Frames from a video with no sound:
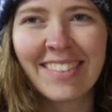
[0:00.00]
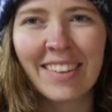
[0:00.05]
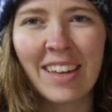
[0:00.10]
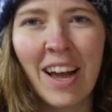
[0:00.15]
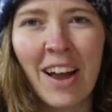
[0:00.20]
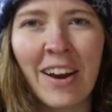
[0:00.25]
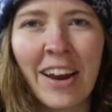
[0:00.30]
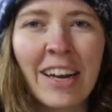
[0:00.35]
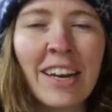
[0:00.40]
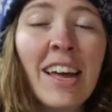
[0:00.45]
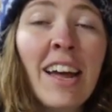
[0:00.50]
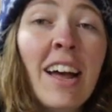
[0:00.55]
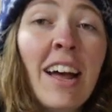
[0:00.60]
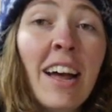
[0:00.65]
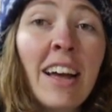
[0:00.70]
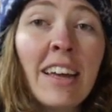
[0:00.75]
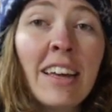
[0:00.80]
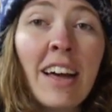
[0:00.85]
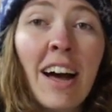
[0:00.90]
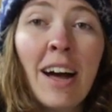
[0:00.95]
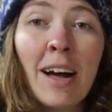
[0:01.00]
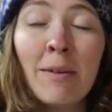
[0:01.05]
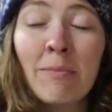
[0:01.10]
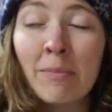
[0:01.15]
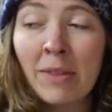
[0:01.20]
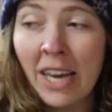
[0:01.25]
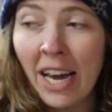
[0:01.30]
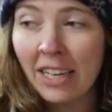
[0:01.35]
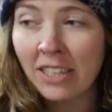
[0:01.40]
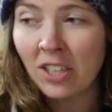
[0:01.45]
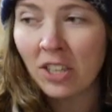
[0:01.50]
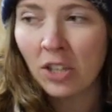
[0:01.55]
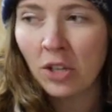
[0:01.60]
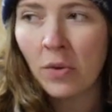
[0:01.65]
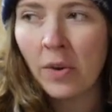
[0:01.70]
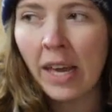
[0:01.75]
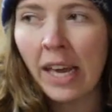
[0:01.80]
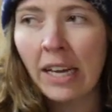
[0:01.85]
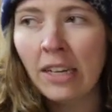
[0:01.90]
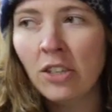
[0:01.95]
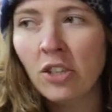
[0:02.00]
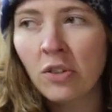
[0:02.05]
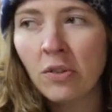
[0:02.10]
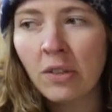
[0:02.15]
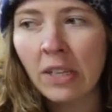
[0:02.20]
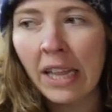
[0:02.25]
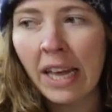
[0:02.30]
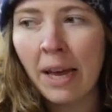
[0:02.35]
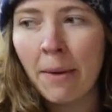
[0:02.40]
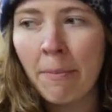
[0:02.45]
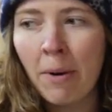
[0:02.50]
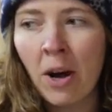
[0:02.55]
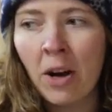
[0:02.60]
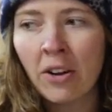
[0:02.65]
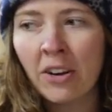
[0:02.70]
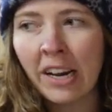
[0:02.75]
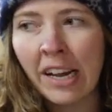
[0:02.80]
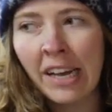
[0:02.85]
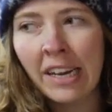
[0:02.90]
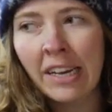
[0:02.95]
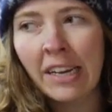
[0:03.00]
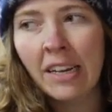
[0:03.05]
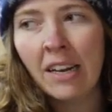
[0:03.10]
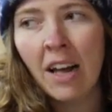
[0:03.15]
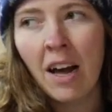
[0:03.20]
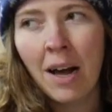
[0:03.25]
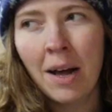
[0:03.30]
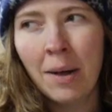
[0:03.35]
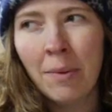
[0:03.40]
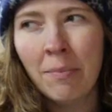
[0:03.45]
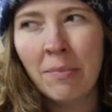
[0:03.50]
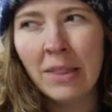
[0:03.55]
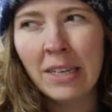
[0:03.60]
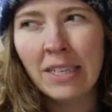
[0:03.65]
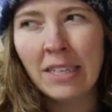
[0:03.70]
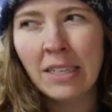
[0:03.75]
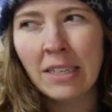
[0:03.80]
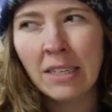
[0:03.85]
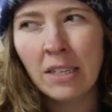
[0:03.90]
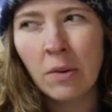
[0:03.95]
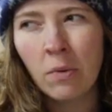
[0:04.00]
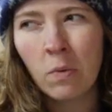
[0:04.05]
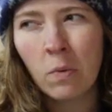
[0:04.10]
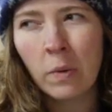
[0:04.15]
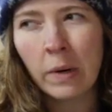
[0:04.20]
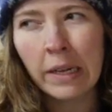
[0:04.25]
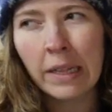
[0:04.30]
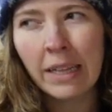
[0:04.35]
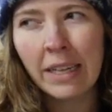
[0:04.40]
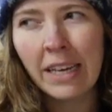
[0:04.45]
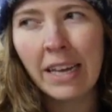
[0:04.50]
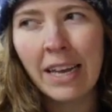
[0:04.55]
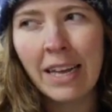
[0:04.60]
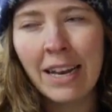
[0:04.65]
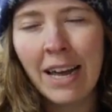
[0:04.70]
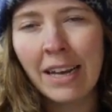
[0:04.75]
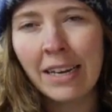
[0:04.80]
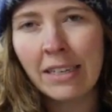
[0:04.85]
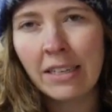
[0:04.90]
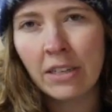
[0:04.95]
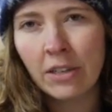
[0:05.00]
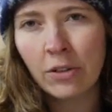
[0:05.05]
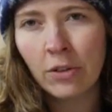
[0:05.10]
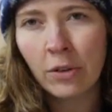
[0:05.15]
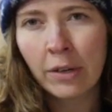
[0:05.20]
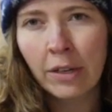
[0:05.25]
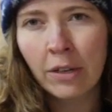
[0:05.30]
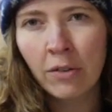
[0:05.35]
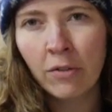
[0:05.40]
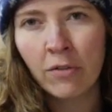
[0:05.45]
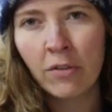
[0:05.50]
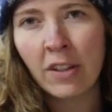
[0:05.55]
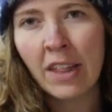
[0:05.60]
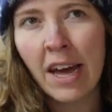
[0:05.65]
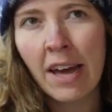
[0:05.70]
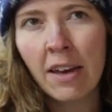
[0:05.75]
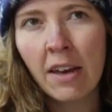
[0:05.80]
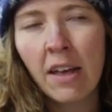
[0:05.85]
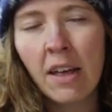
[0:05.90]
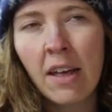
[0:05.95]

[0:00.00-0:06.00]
All right. Um, yes, you can do clay and pottery in it. Um, this isn't really an ideal kiln for that.